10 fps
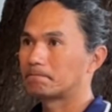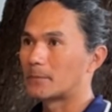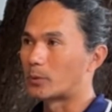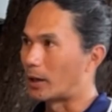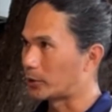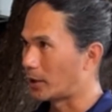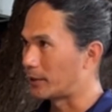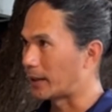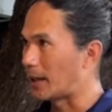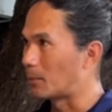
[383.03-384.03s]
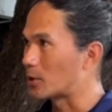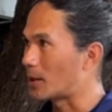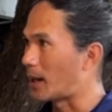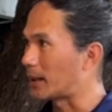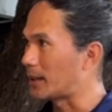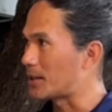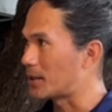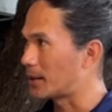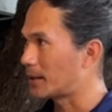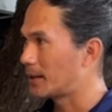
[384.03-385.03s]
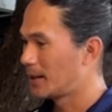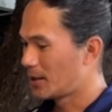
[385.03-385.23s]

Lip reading: routing of the cables a lot easier.